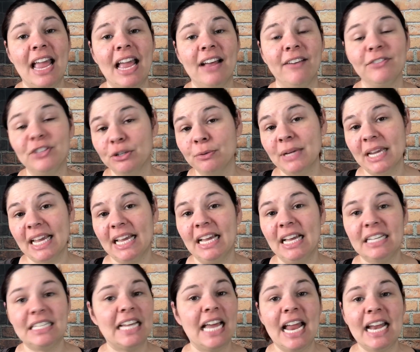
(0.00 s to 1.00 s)
of doing
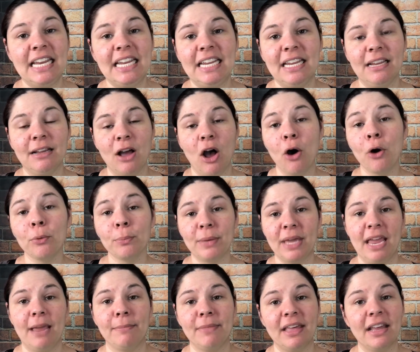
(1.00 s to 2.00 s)
it to any home
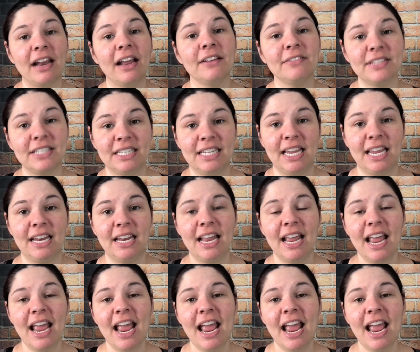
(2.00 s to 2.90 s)
game that I've seen.